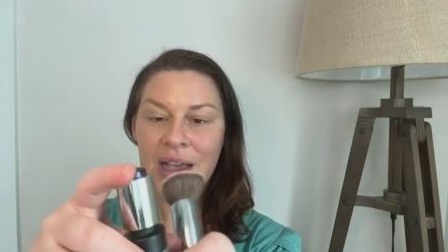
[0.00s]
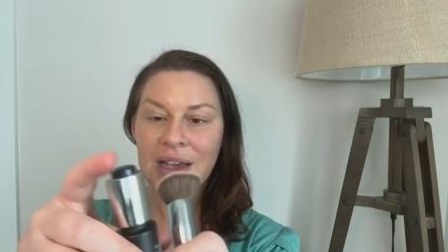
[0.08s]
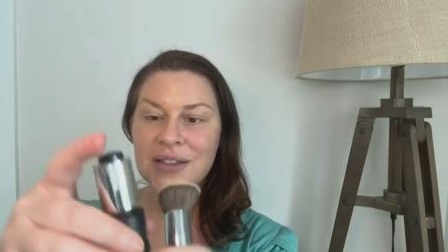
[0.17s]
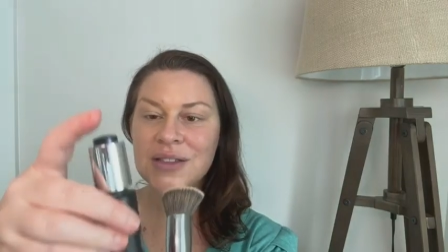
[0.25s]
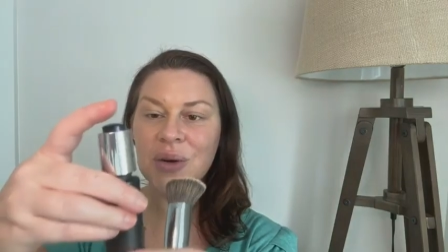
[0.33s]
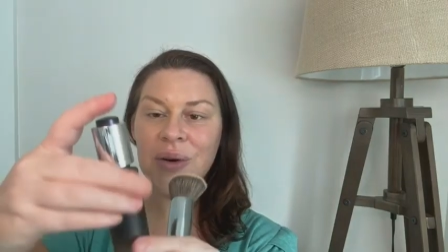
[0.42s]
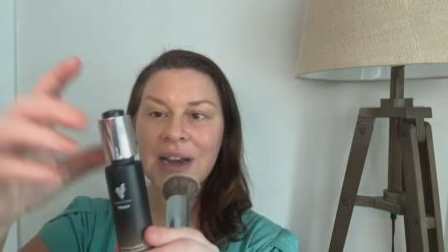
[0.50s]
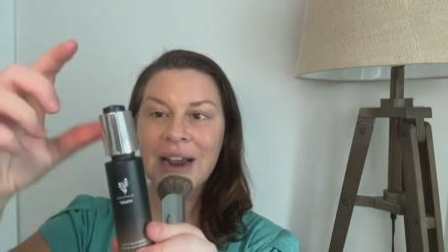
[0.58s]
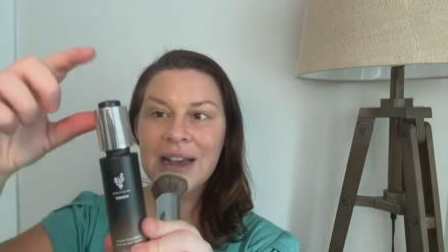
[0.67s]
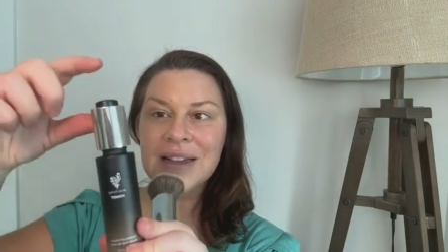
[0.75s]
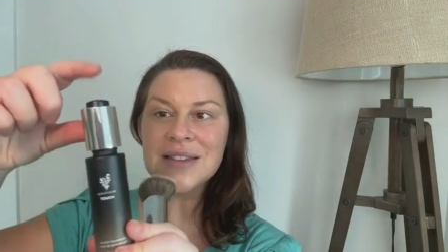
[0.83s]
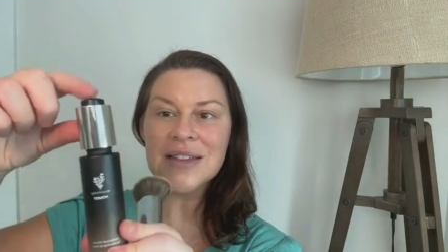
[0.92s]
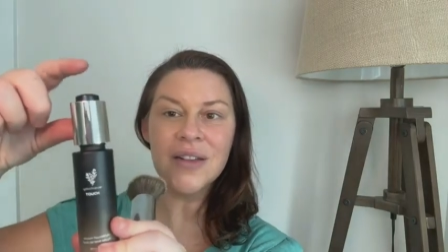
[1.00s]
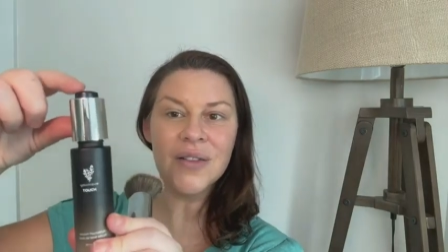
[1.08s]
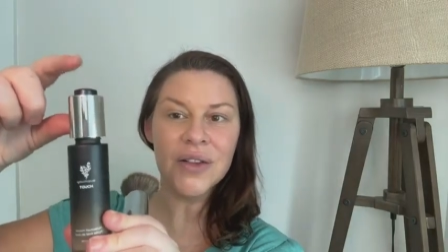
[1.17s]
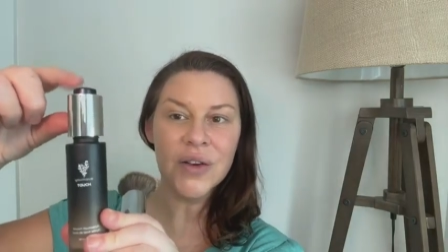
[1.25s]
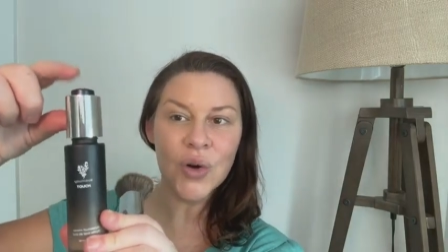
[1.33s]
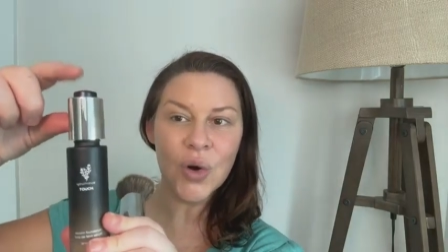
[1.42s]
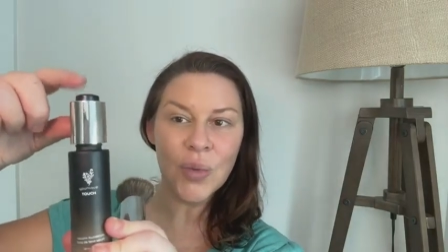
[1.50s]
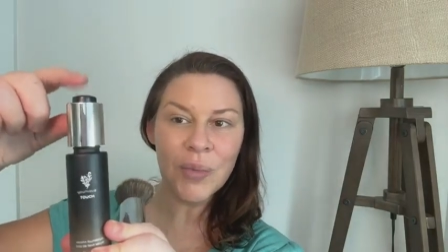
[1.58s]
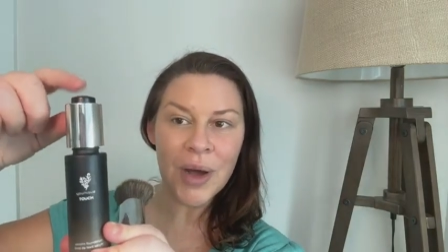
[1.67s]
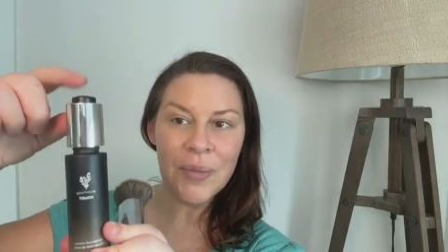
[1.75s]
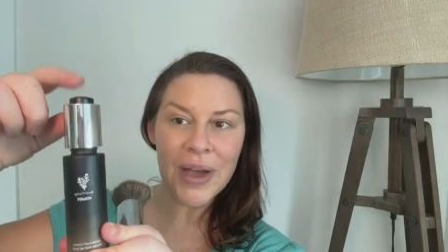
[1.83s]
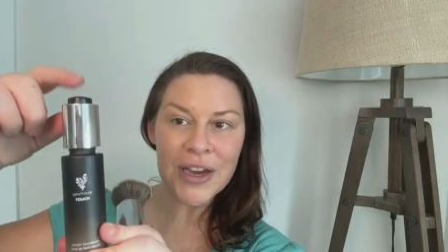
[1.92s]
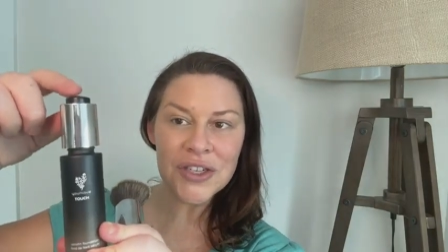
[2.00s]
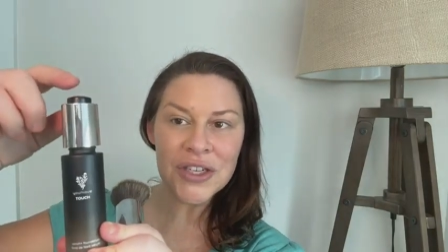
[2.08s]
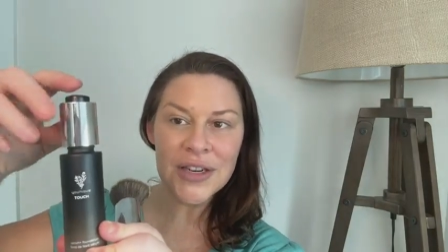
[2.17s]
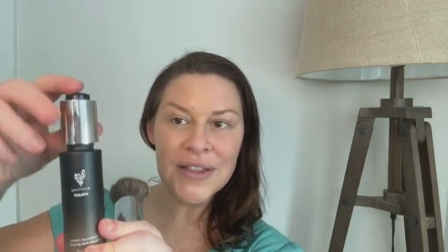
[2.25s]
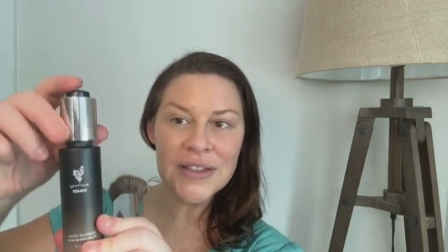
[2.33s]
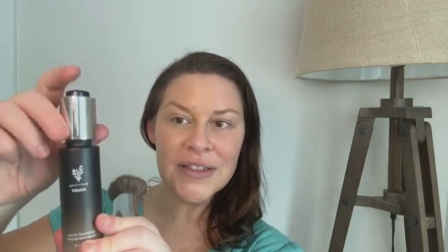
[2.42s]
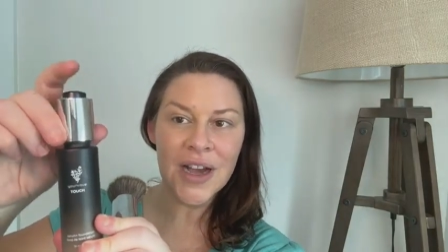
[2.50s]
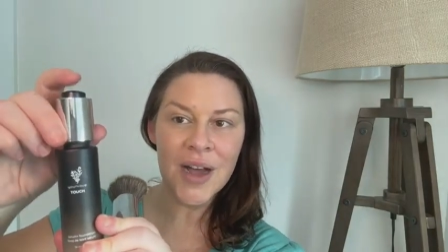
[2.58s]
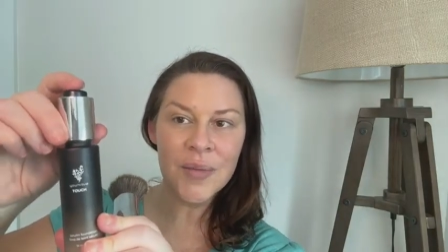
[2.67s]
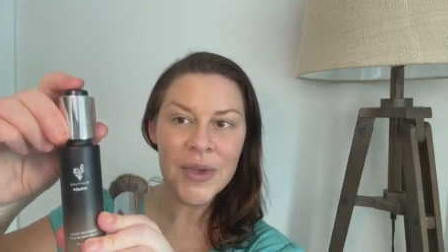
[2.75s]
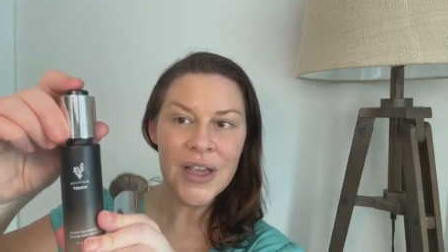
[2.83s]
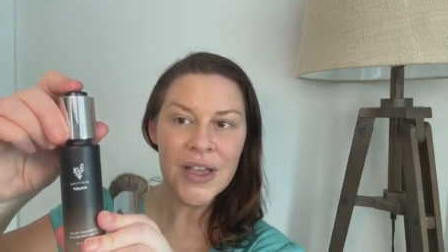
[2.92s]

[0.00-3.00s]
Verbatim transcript: And so it has a little pump action at the top.